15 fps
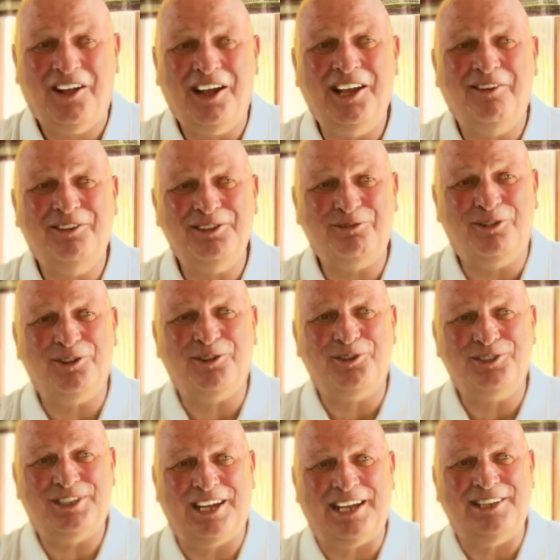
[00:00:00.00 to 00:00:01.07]
it was one of
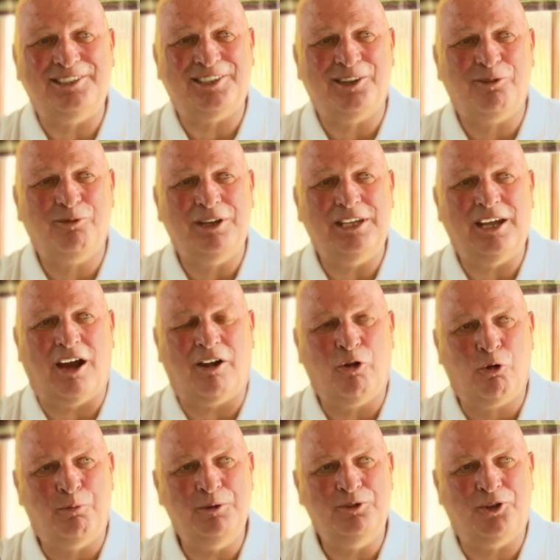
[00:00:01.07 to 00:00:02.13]
those days that we our
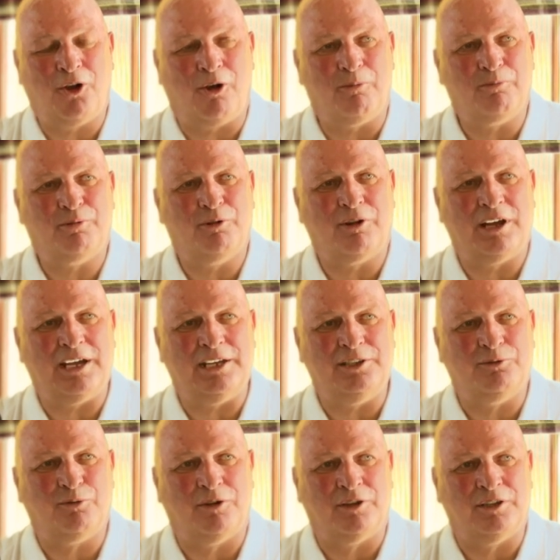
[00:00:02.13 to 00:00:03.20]
open top
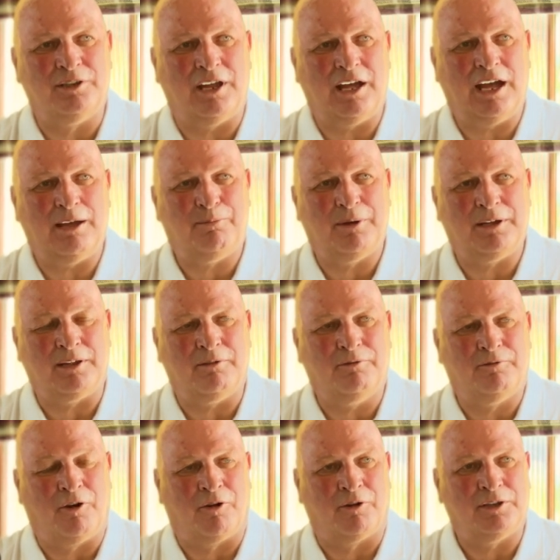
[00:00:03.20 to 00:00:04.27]
parades were in Epping
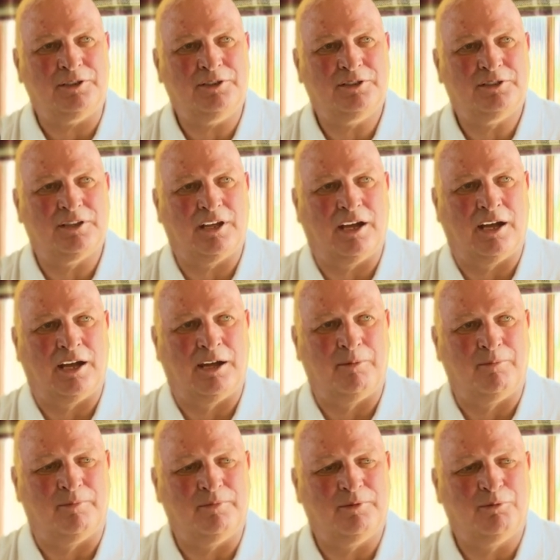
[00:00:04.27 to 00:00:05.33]
Forest
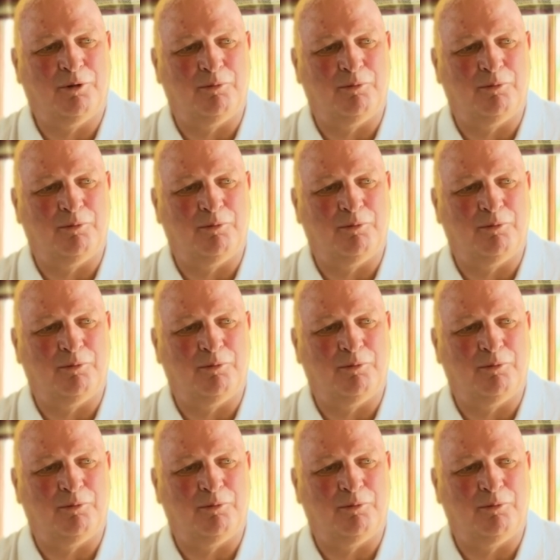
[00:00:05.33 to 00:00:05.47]
um,